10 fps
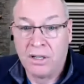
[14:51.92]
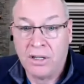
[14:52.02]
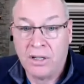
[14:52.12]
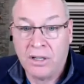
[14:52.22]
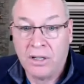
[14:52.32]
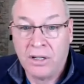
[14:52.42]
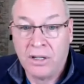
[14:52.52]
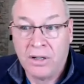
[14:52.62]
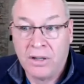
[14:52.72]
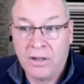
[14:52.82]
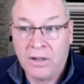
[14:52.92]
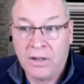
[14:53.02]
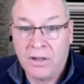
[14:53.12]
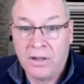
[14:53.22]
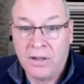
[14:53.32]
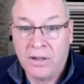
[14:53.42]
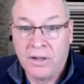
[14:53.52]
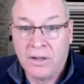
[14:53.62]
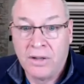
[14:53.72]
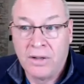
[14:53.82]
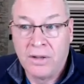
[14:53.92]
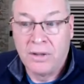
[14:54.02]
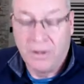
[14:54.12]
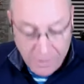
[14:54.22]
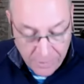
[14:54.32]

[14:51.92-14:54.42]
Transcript: [no speech]